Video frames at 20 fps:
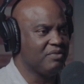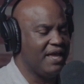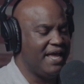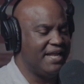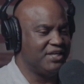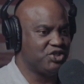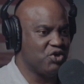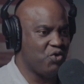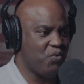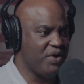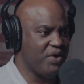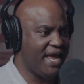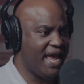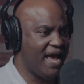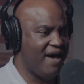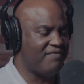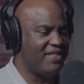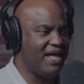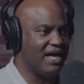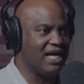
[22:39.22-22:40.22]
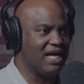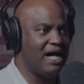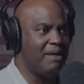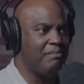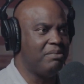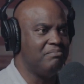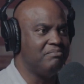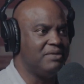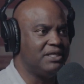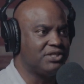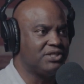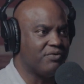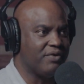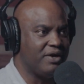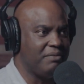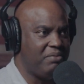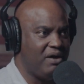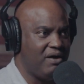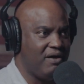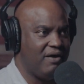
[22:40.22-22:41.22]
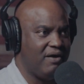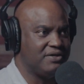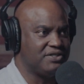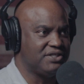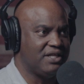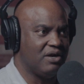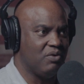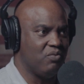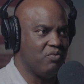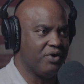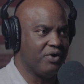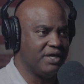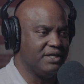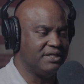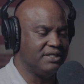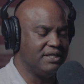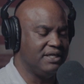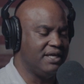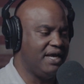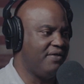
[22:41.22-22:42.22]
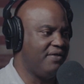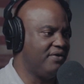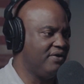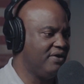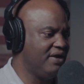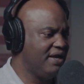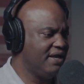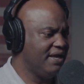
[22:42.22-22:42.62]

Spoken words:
And so we have that complementary parts that are working together.